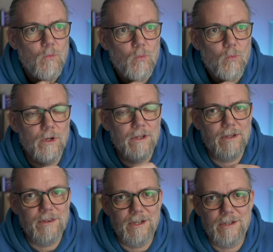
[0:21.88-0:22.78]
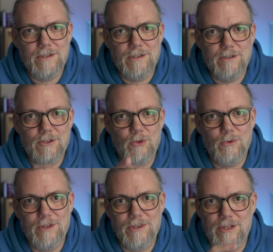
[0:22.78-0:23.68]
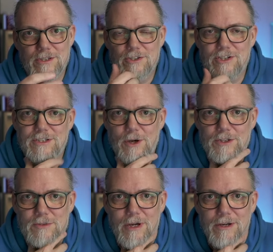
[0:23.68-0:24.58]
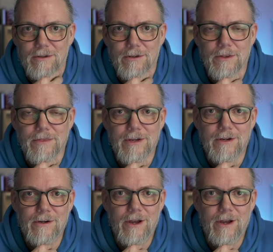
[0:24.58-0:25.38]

one of the things, two of the things that she talked about on there,